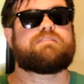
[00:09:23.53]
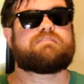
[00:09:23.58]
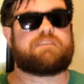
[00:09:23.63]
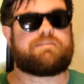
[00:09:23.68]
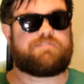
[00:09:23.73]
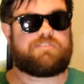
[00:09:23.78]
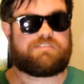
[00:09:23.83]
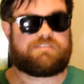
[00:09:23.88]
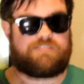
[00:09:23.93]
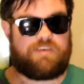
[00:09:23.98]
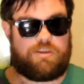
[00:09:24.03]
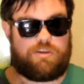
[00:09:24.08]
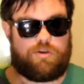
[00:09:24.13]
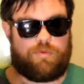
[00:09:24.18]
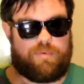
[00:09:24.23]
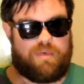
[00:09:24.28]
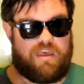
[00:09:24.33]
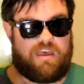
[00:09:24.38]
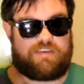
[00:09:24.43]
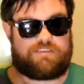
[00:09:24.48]
Seven
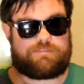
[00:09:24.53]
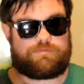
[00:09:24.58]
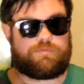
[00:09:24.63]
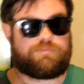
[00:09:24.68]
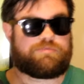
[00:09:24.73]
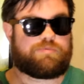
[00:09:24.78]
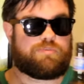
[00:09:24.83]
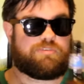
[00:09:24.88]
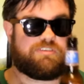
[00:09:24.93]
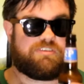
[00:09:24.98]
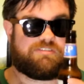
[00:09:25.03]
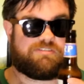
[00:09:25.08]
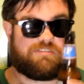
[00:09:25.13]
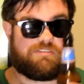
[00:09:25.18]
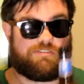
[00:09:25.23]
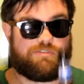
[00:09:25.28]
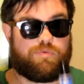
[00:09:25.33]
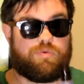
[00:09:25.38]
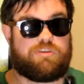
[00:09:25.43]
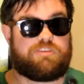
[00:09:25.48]
Psychopaths was released
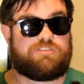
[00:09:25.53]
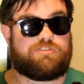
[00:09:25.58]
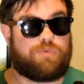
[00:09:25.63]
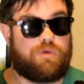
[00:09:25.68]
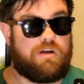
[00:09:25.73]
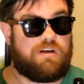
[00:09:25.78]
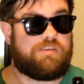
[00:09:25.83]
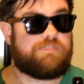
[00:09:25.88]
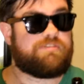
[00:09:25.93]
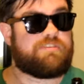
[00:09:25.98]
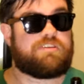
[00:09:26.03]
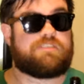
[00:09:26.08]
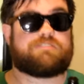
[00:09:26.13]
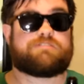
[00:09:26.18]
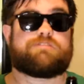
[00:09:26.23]
in 2012, and it